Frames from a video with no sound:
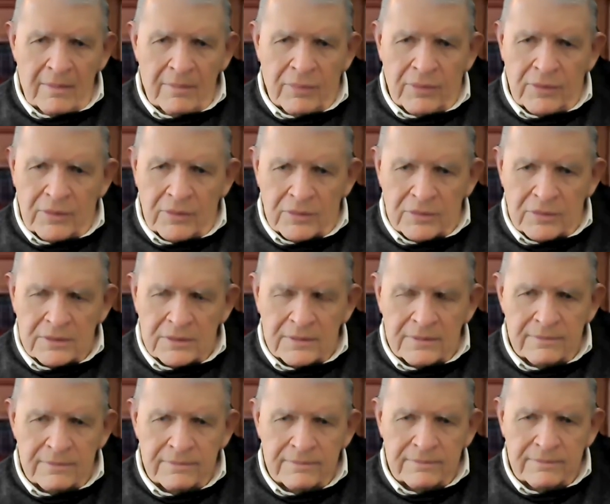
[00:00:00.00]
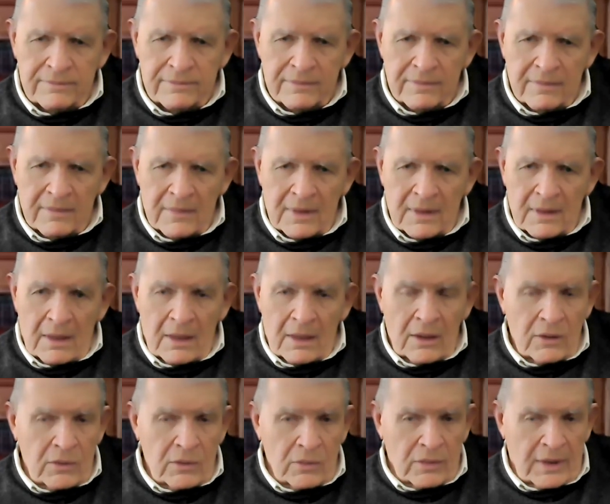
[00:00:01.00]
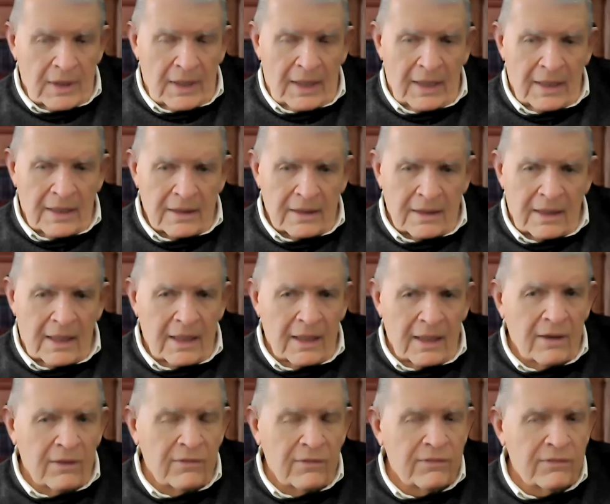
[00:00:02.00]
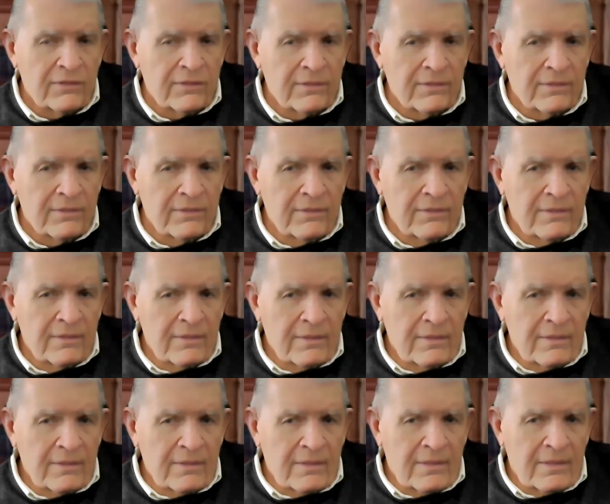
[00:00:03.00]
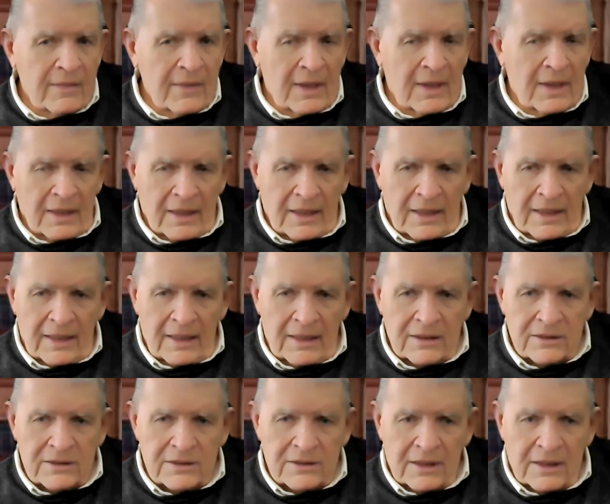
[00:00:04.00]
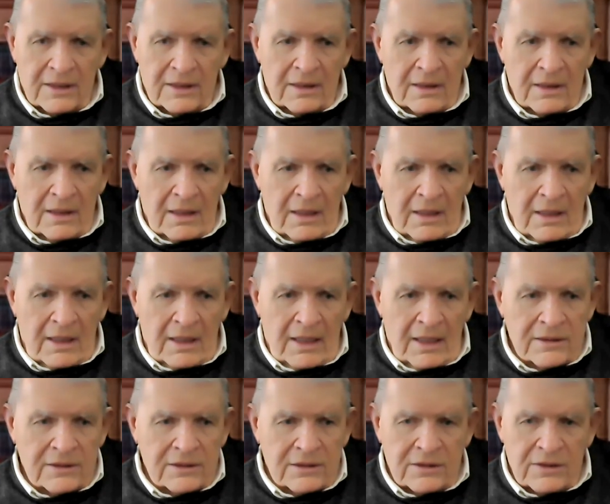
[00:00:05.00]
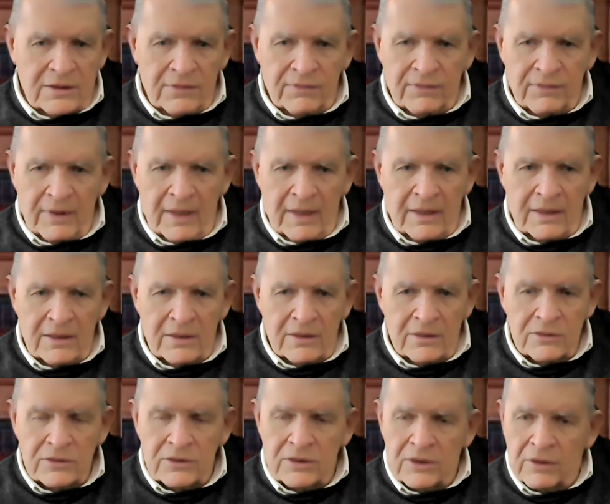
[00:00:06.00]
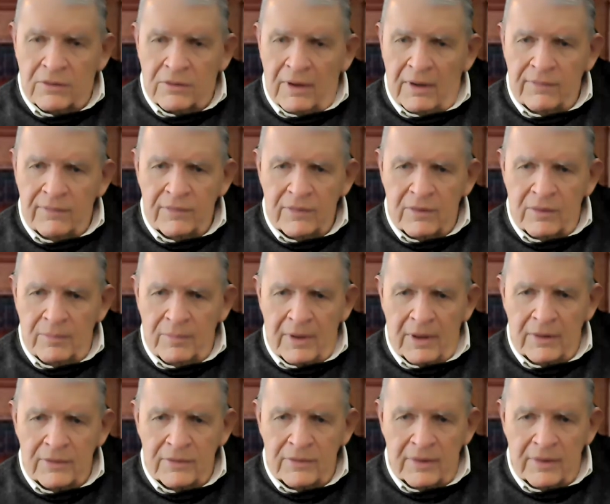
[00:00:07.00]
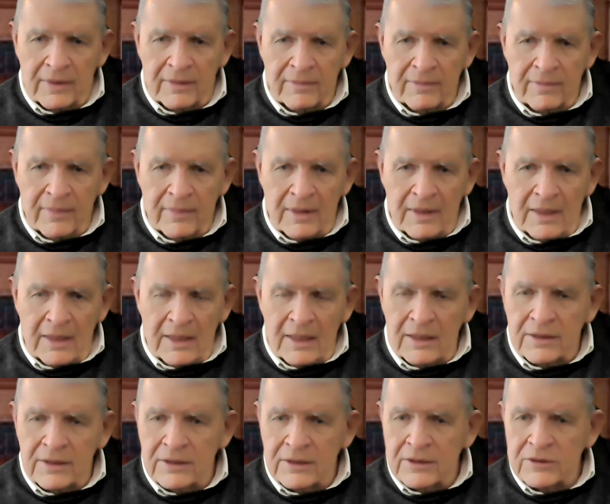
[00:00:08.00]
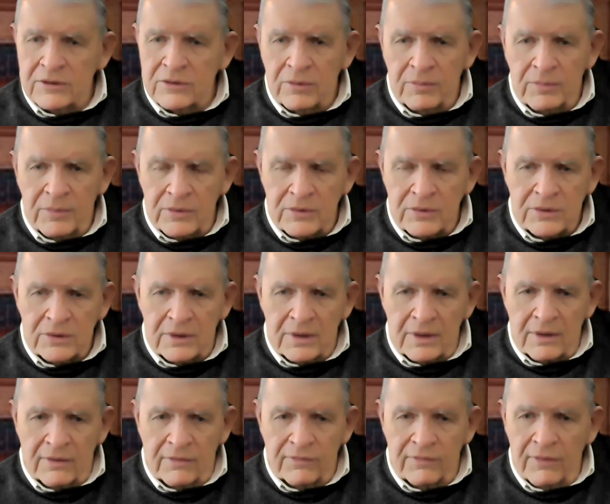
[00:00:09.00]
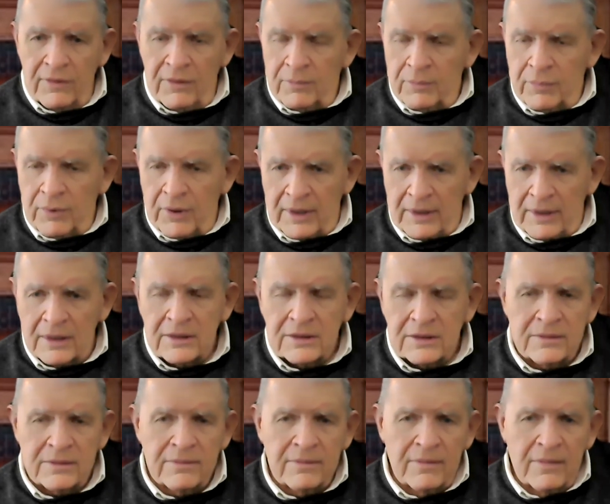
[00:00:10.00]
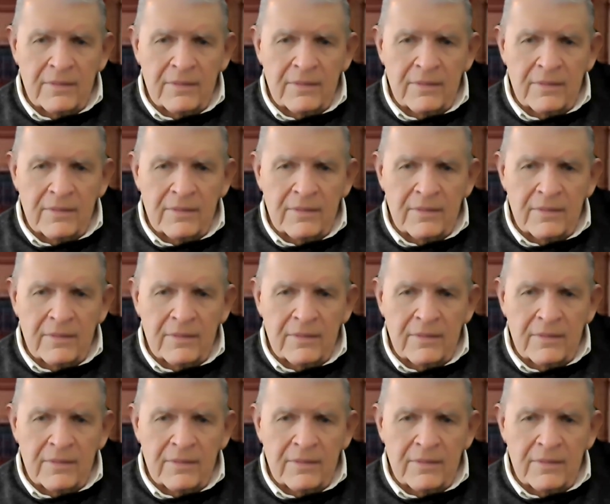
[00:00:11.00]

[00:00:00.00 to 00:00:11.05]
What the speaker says: produce. You can have an alliance that has a defined geographical boundary in the distribution of products